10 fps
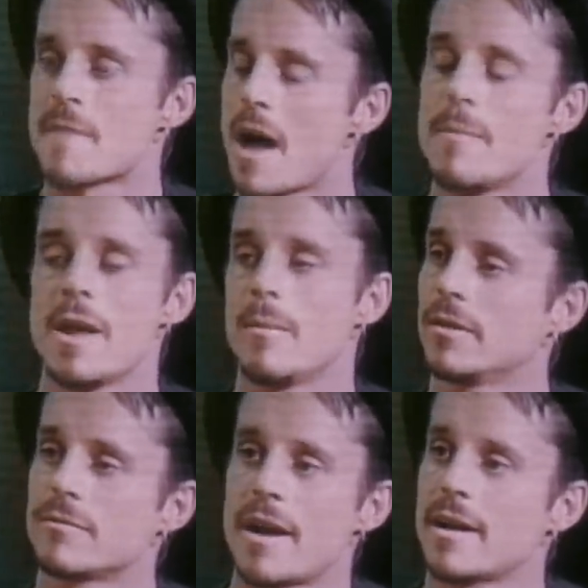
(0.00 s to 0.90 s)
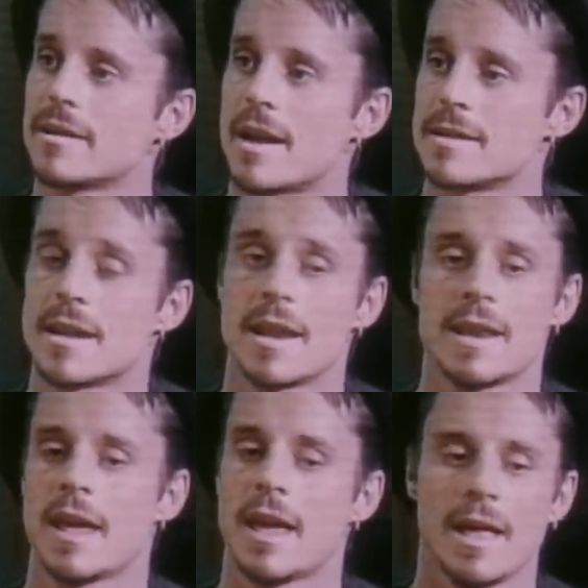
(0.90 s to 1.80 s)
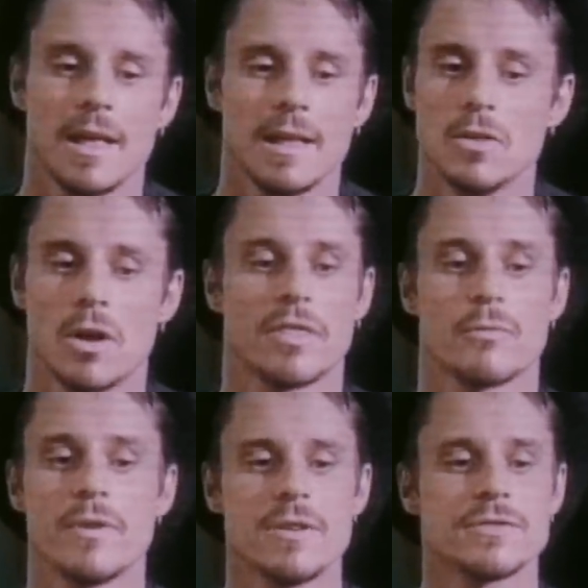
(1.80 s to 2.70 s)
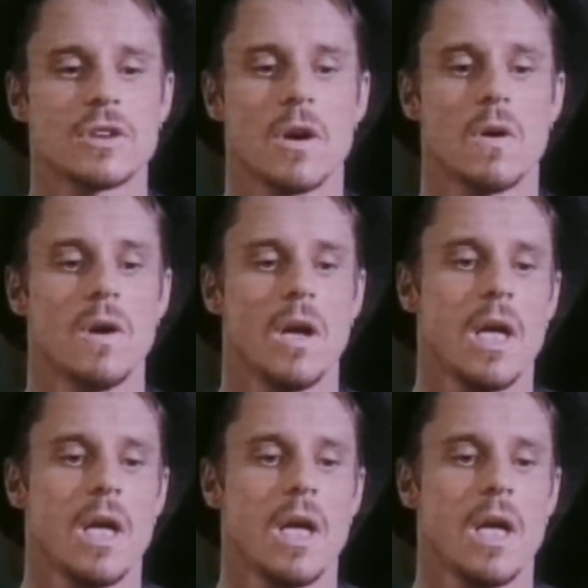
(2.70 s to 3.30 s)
I'll be able to recognize it. And look, 3 years ago,